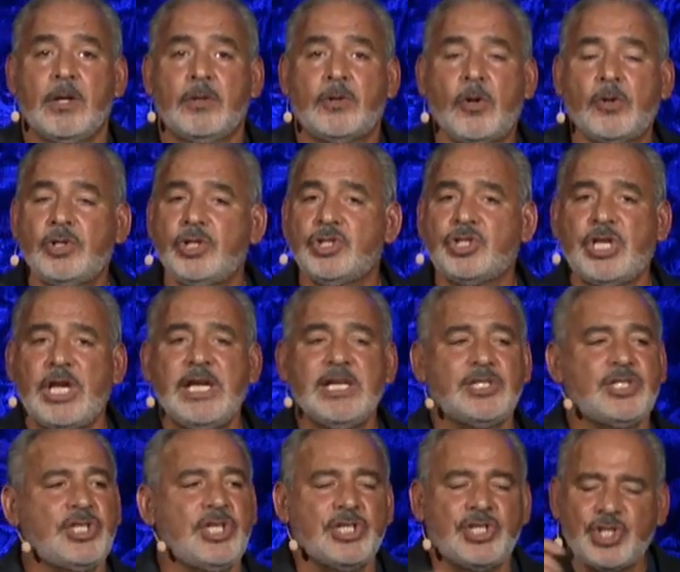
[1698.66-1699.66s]
Don't you see?
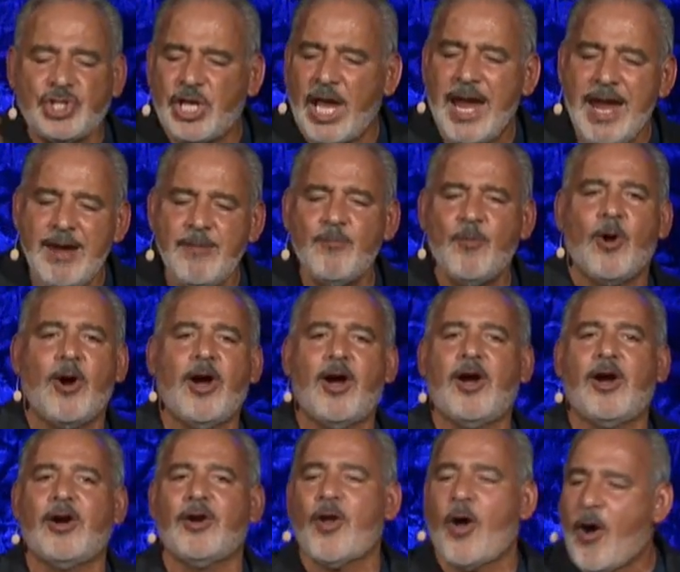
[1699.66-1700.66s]
It's the same
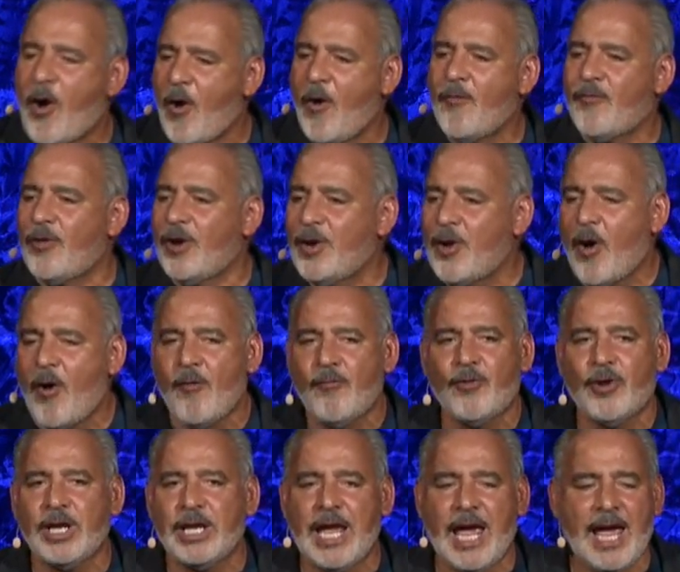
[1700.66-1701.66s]
word over and
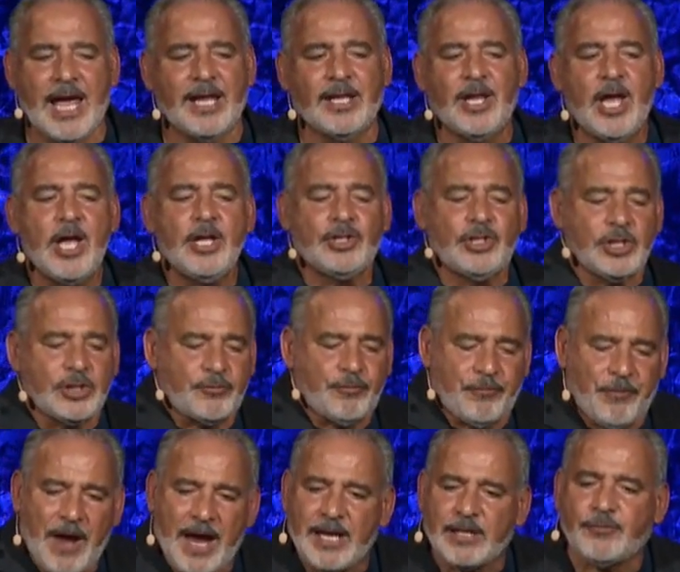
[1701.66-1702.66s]
over again. Just
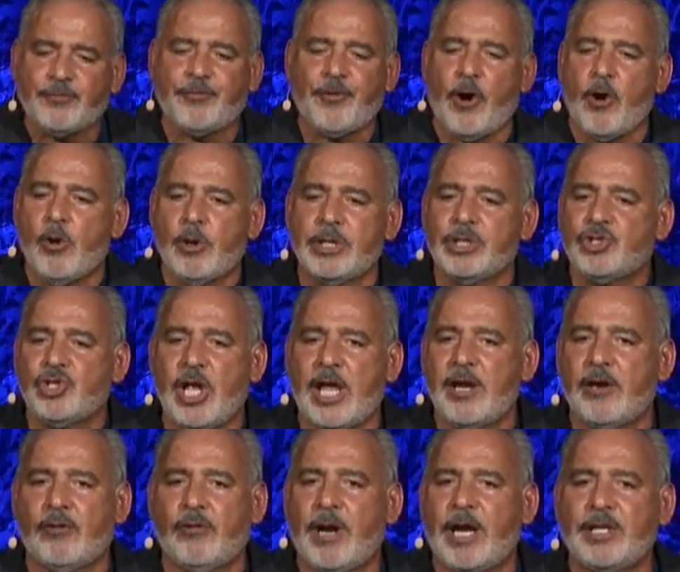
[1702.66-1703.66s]
fast forward
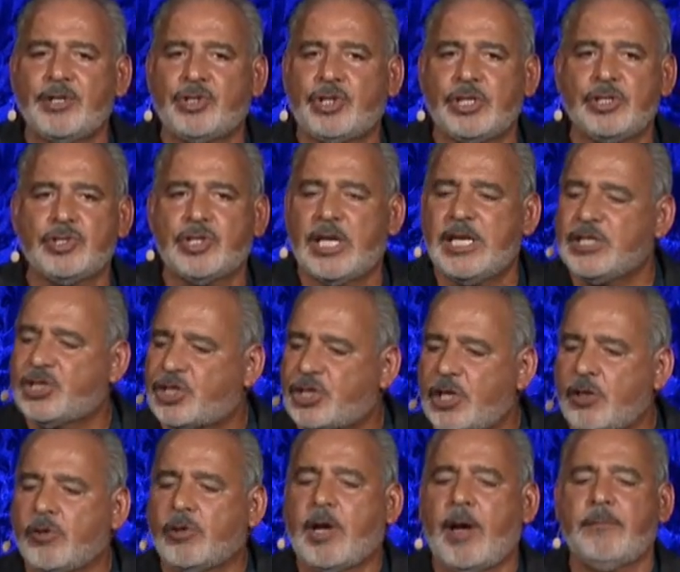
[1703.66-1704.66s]
generations, and it
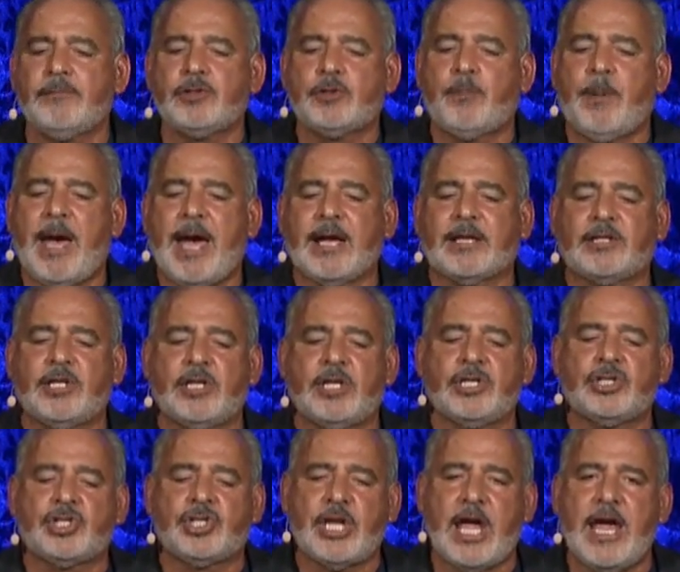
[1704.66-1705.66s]
still comes back to
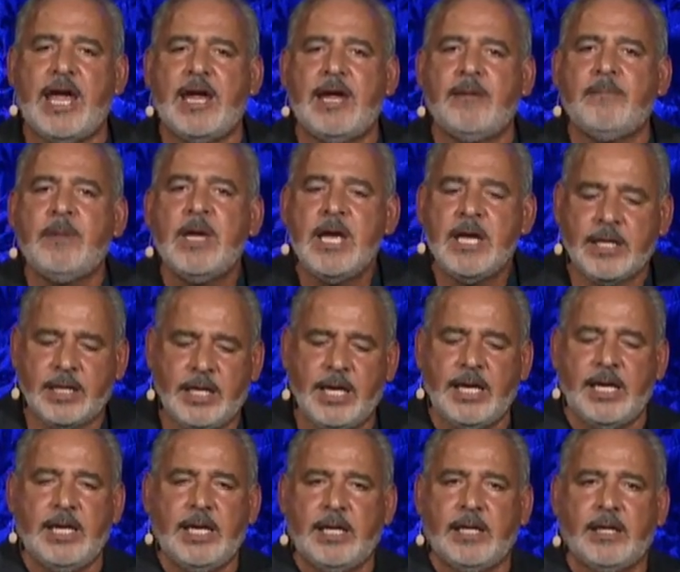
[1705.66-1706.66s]
the same
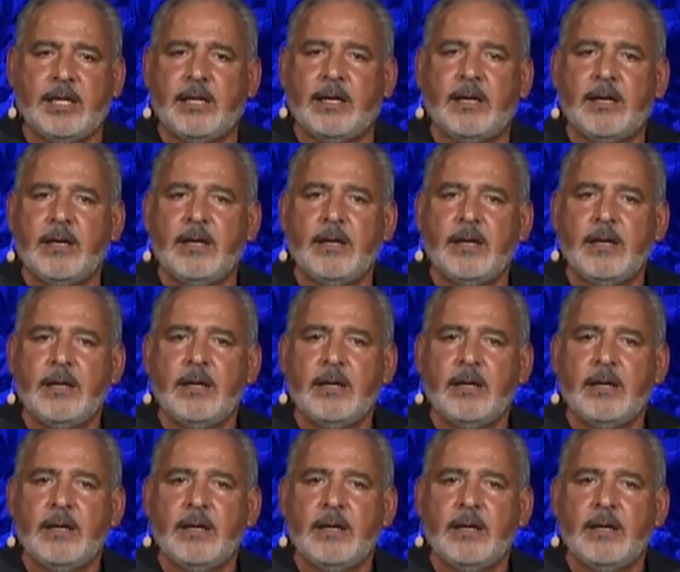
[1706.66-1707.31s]
key.